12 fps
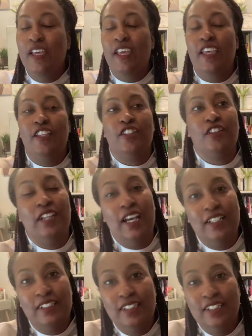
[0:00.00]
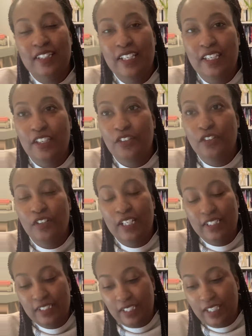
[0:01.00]
And so that is the thing, you know,
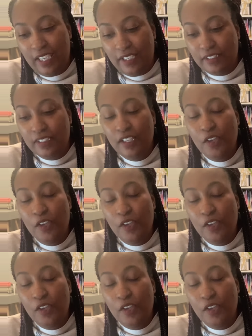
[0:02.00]
that's the case.